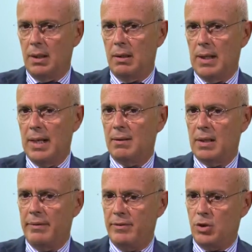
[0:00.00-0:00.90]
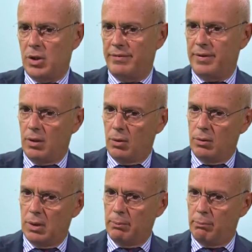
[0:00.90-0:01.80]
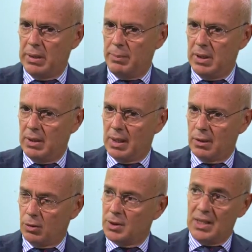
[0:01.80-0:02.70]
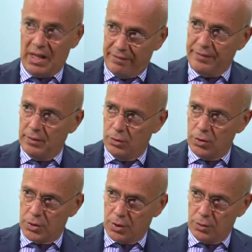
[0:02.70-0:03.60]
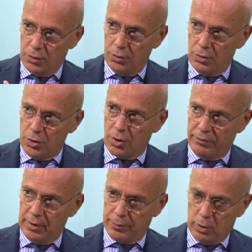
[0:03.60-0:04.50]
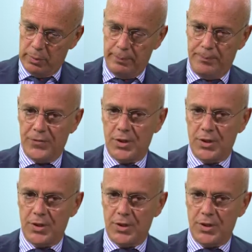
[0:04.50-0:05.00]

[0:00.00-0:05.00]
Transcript: anti-VEGF alone maybe are not enough to solve the problem.